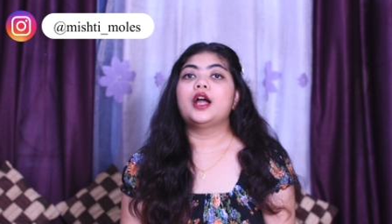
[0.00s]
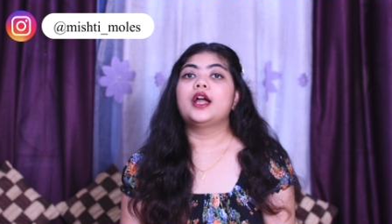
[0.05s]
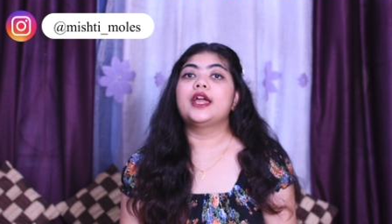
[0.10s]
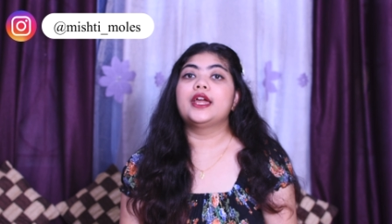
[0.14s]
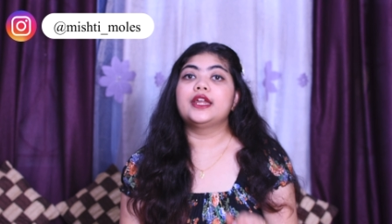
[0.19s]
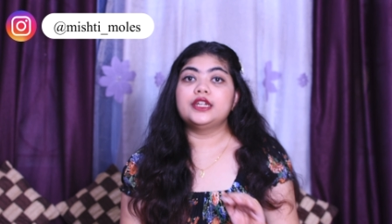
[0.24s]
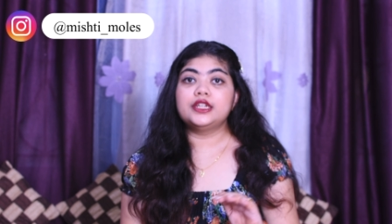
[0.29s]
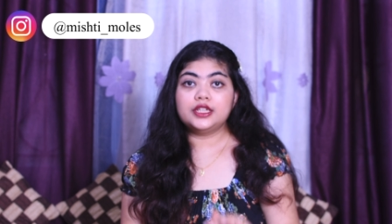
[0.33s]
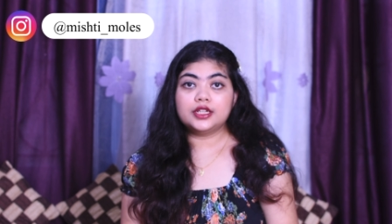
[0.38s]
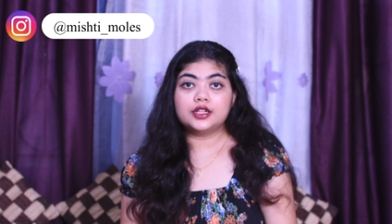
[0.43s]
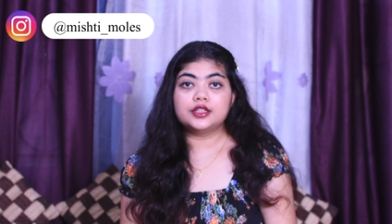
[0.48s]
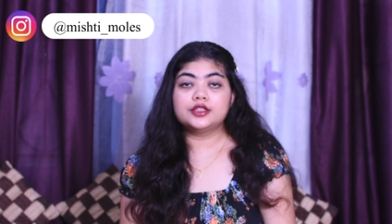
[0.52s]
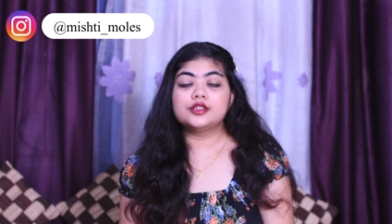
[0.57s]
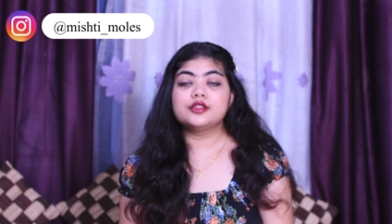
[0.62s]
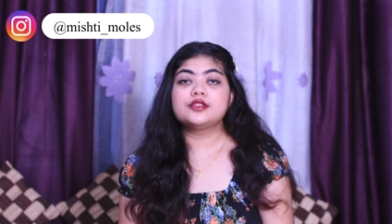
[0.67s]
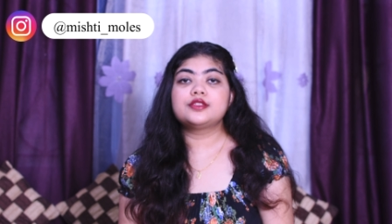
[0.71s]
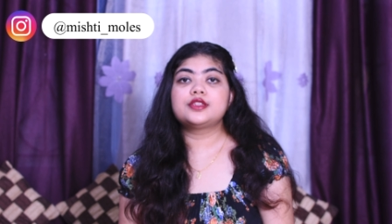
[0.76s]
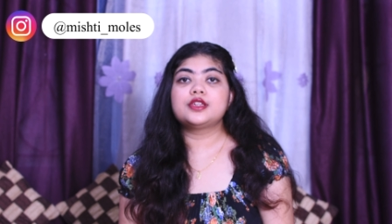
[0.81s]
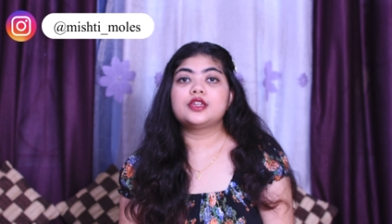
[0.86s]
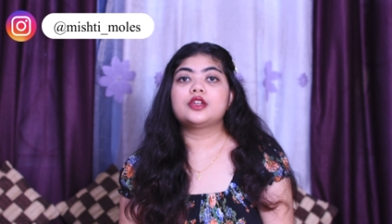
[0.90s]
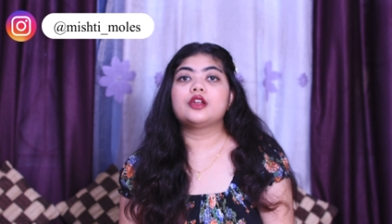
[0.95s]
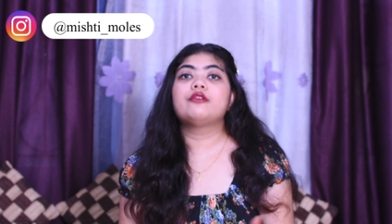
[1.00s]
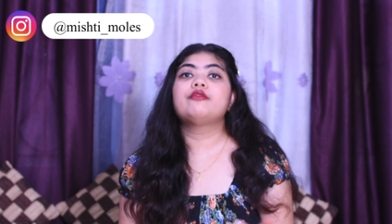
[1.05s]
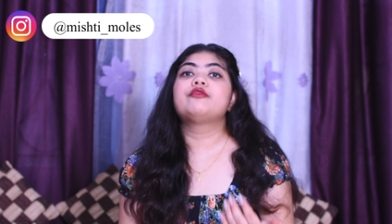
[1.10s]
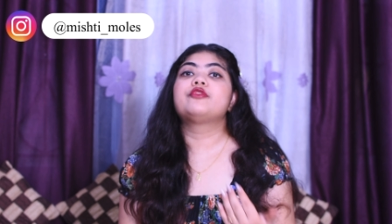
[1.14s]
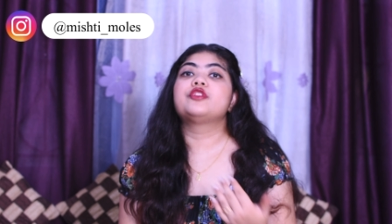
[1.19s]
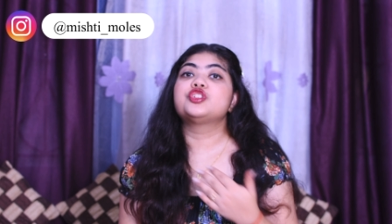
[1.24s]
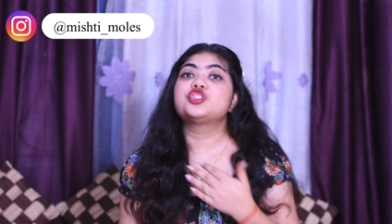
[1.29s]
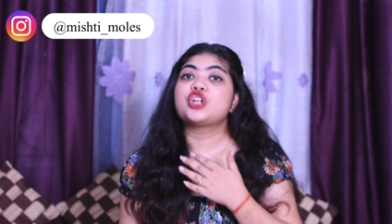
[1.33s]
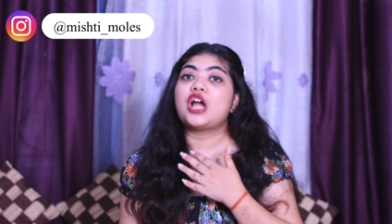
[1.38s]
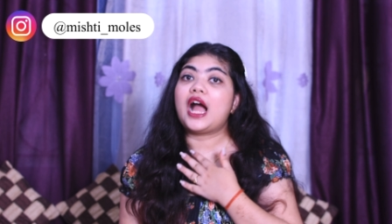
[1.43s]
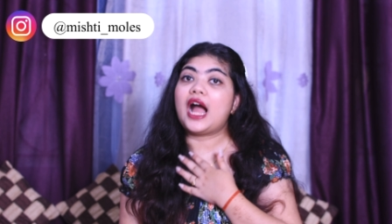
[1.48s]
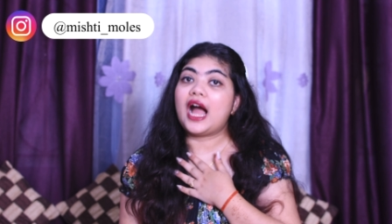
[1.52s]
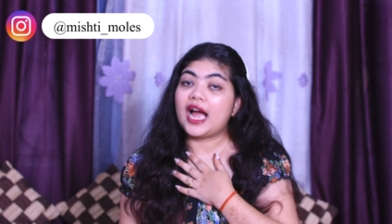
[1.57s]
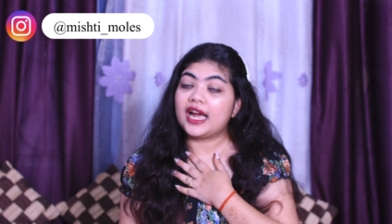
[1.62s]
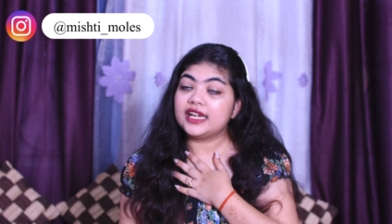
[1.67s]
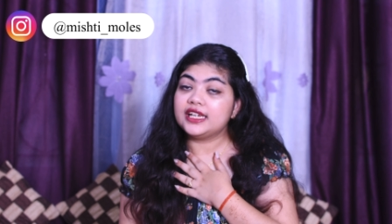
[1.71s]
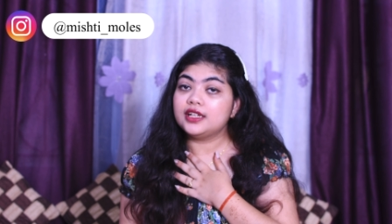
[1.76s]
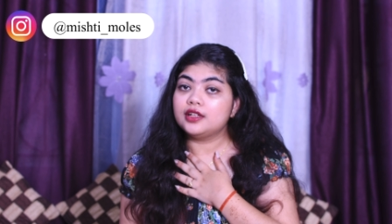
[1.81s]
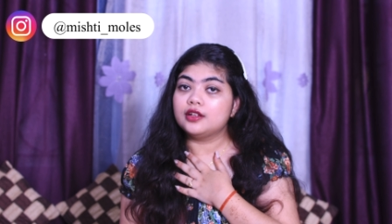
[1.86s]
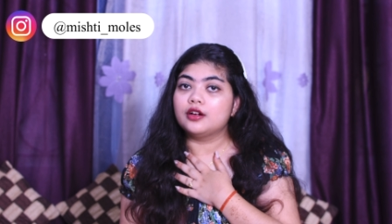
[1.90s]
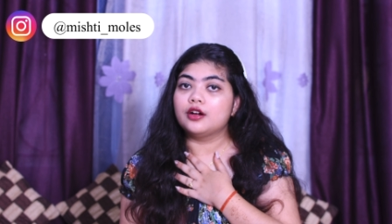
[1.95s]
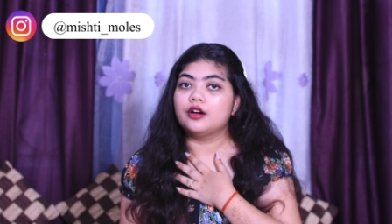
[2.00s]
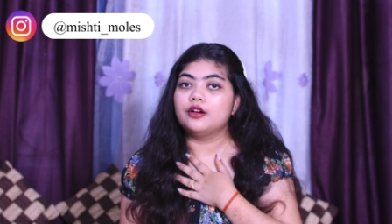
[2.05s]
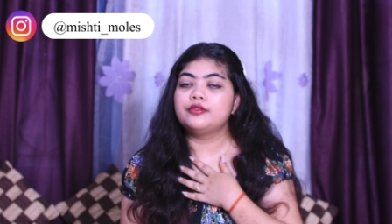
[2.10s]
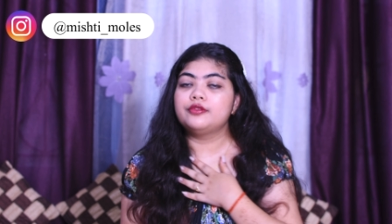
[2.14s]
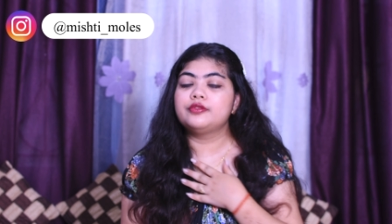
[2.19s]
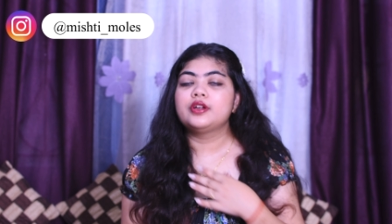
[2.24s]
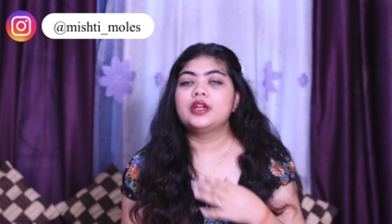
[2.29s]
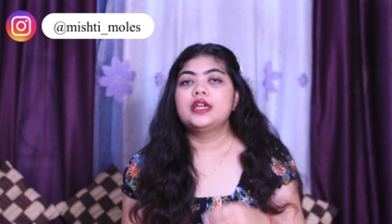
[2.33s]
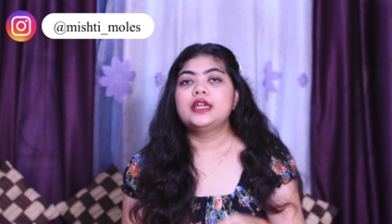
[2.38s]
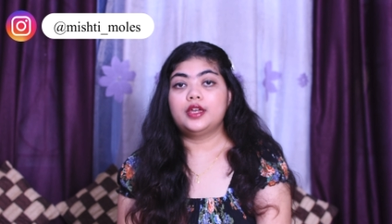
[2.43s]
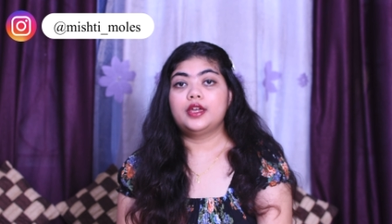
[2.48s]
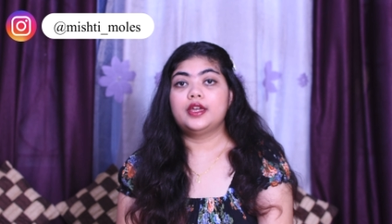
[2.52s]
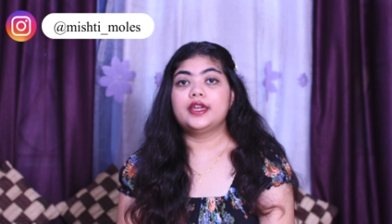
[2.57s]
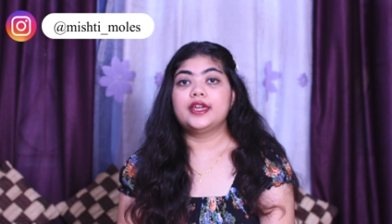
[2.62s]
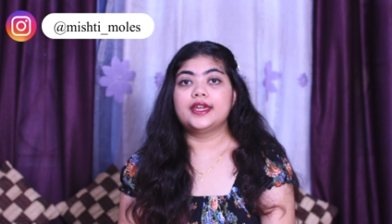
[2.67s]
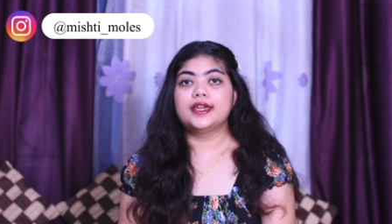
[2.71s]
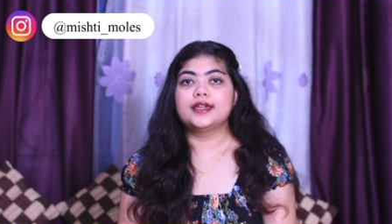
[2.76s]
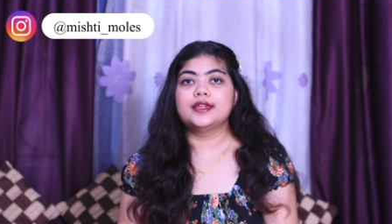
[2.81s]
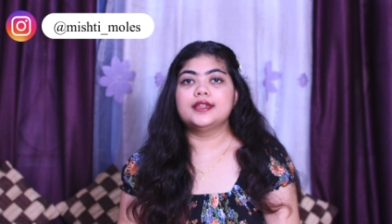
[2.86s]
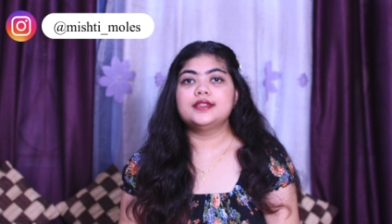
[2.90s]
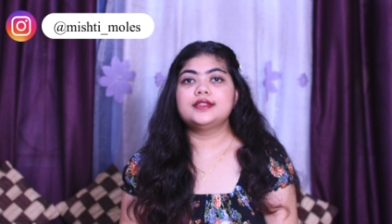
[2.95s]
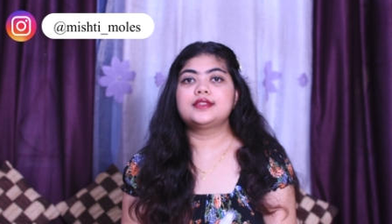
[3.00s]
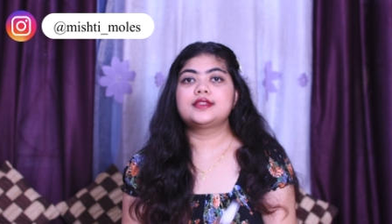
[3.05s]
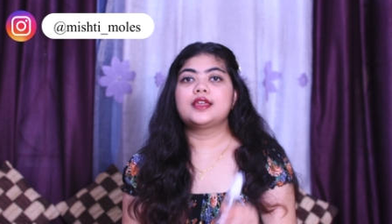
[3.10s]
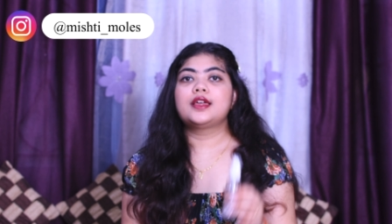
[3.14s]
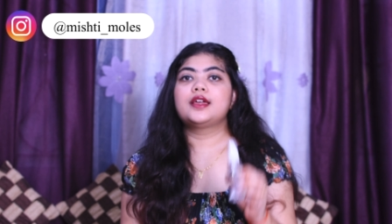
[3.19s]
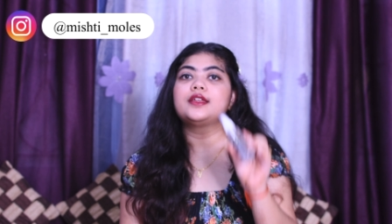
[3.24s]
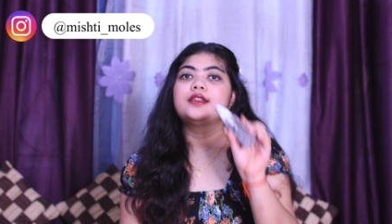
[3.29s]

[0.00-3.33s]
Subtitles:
any other serum which I love is